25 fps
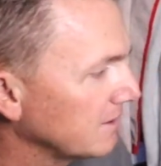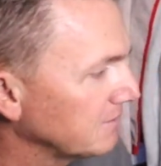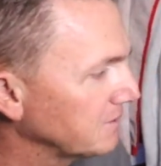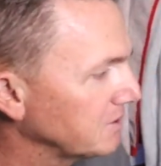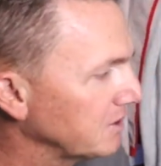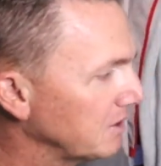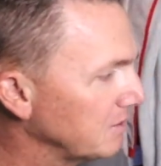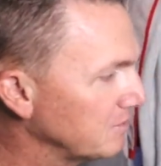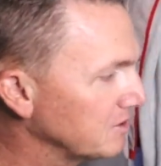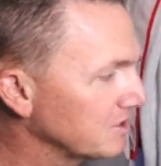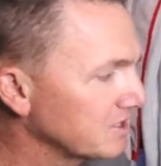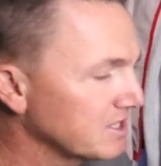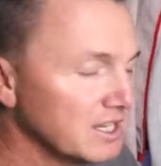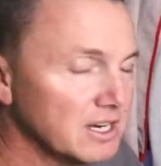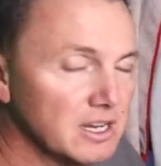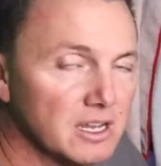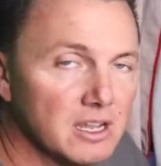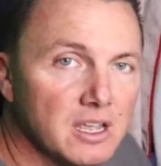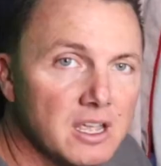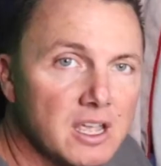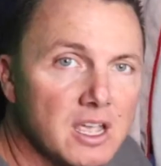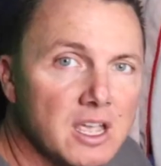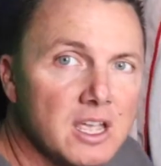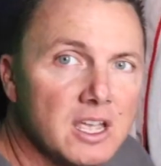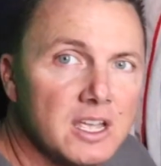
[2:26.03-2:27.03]
So I'm just going
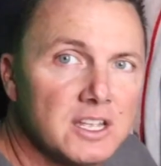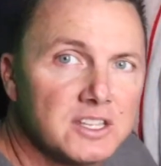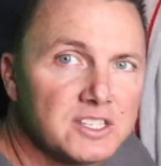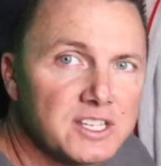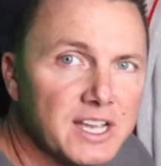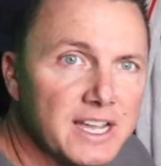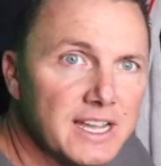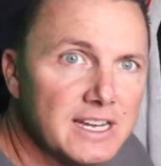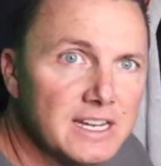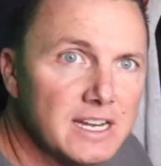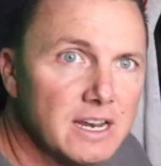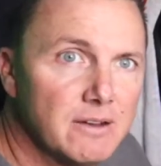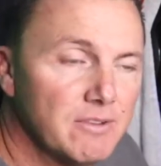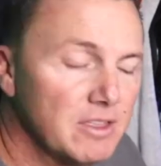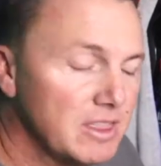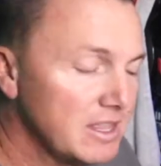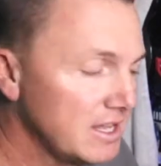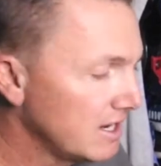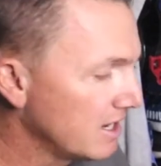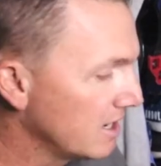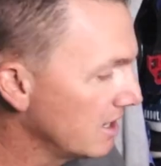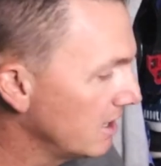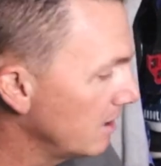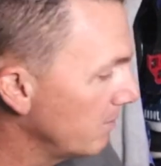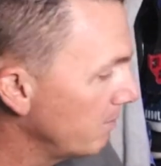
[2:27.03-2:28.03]
to tighten
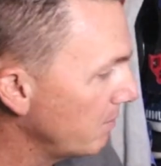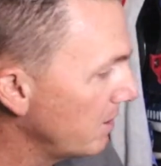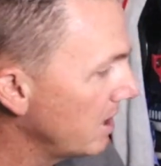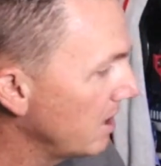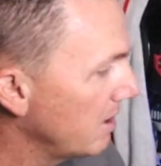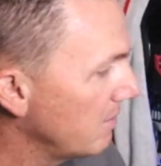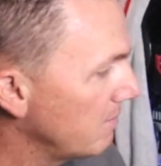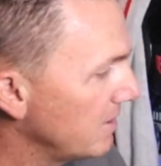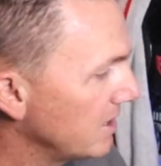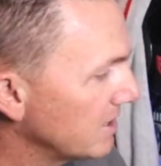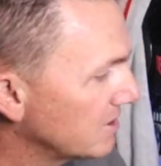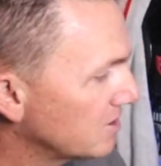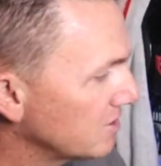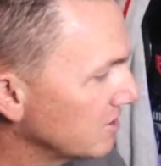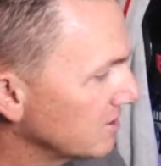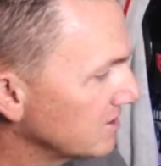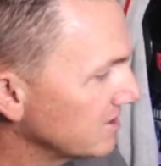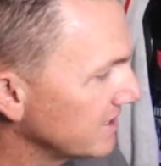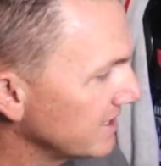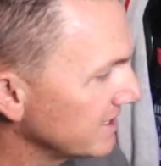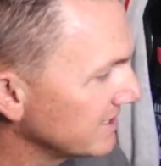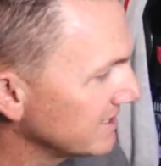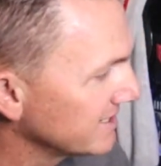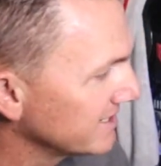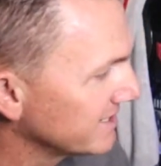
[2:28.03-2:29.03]
everything up, make sure it's
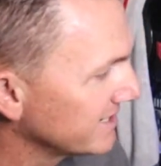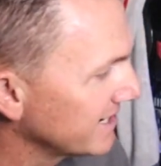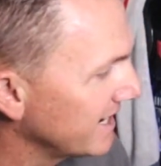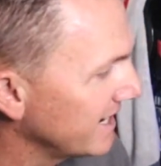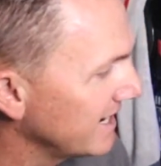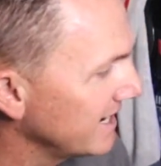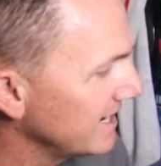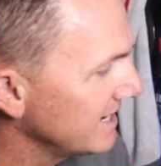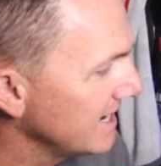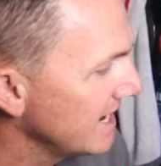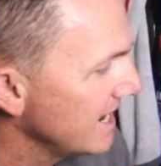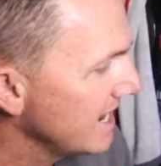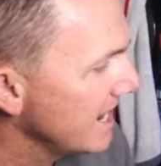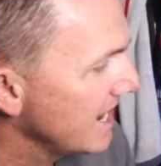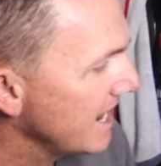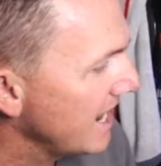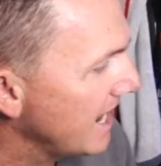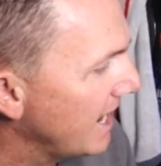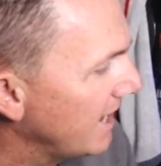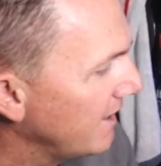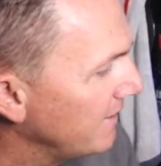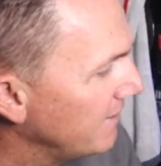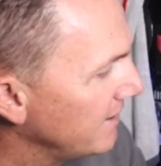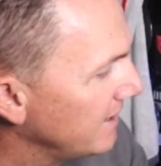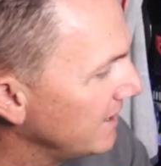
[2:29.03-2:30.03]
nice and tight,
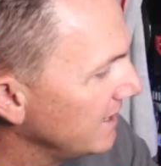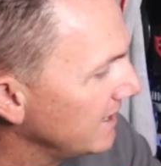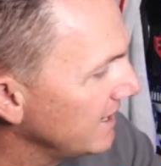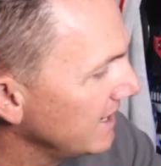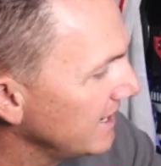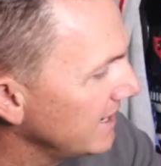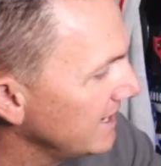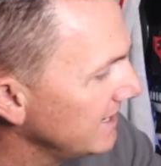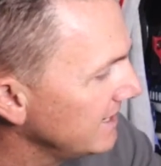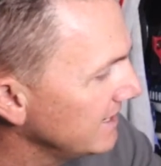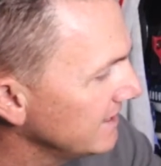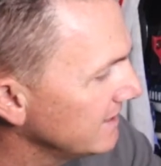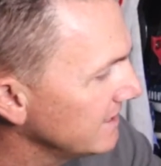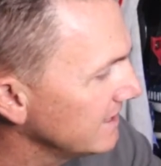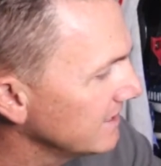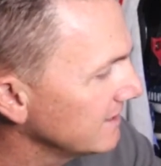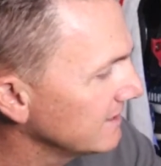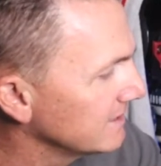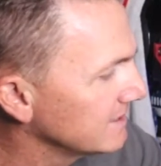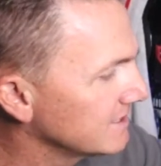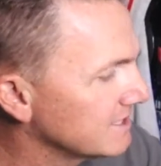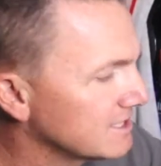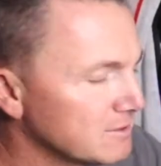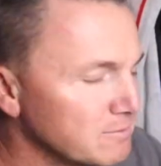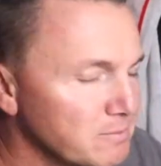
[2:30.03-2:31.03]
and then anything
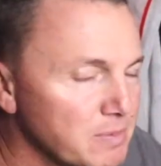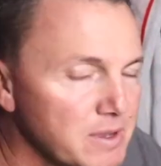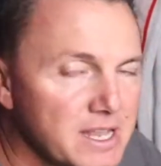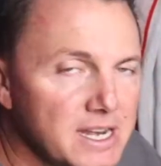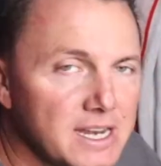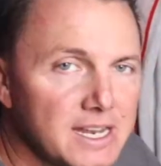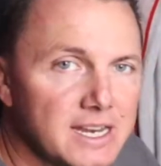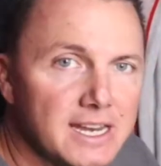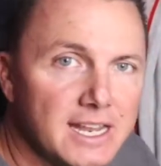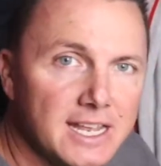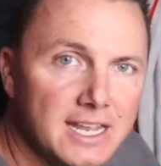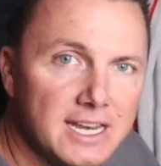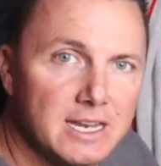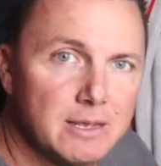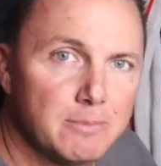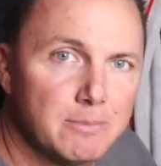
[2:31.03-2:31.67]
that's spinning, any